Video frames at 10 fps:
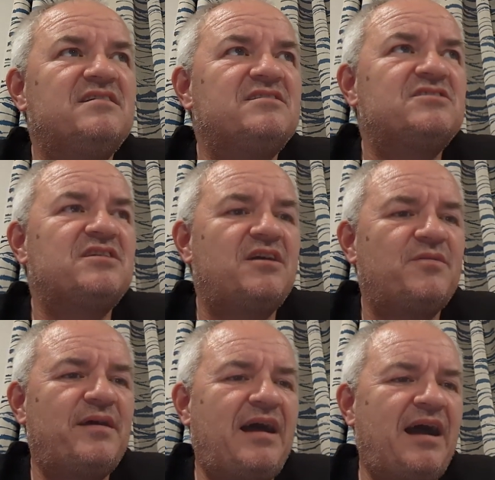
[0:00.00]

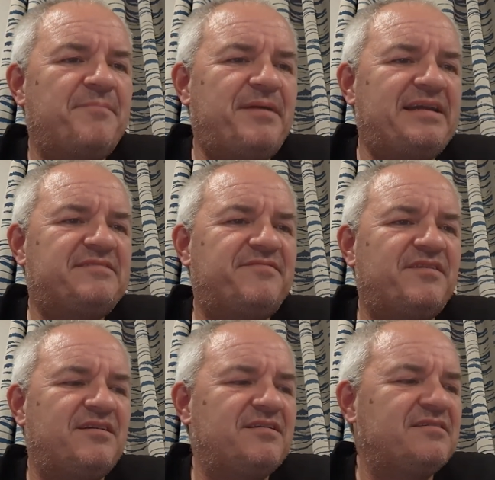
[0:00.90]
So I paid
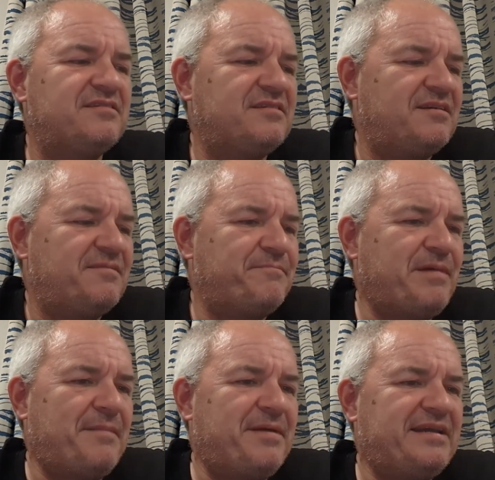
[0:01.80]
for
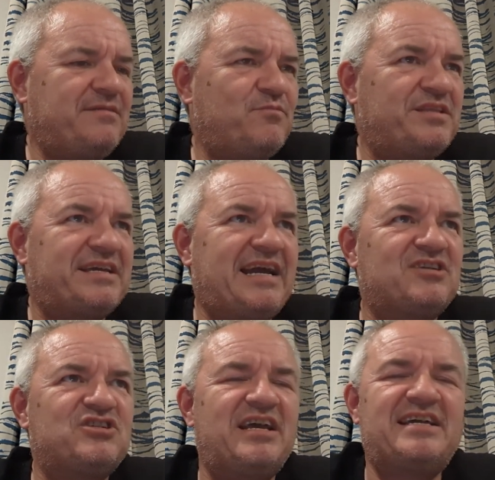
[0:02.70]
my mate with the
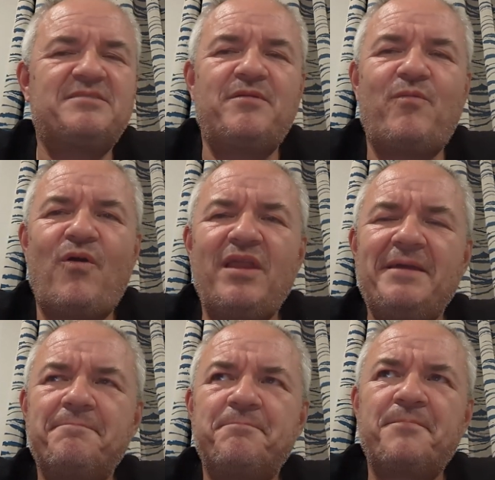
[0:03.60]
cash that I had in my wallet.